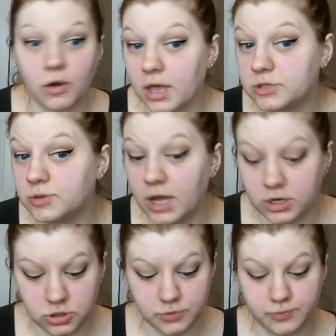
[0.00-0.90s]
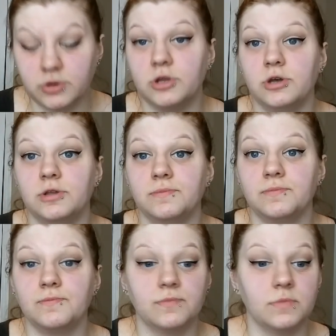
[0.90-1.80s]
Okay, so it actually looks pretty good.
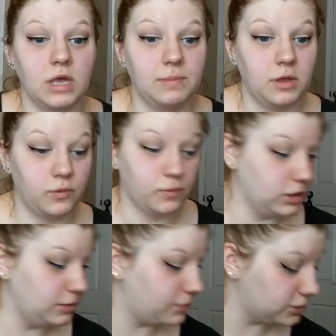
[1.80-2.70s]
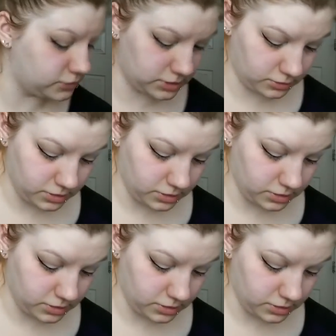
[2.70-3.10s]
I'm like really impressed right